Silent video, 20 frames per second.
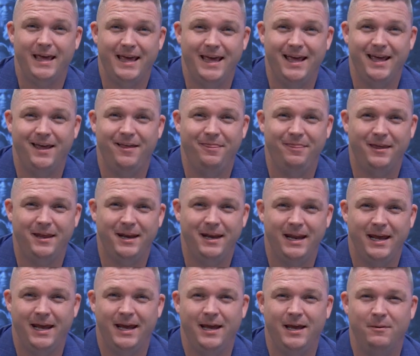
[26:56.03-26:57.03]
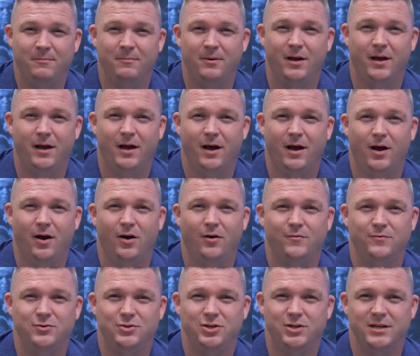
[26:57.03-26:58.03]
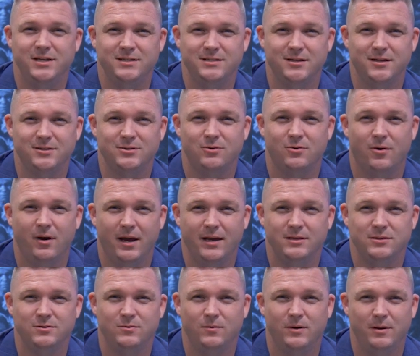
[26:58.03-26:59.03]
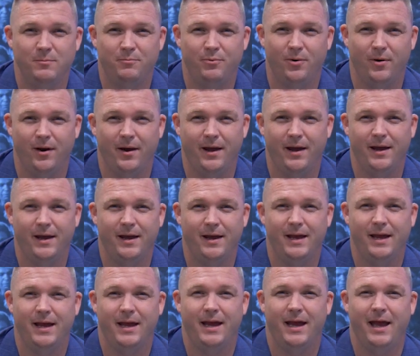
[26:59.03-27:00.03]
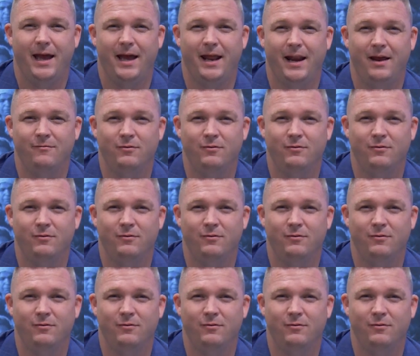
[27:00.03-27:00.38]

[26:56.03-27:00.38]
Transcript: in the name of Jesus Christ, we pray. And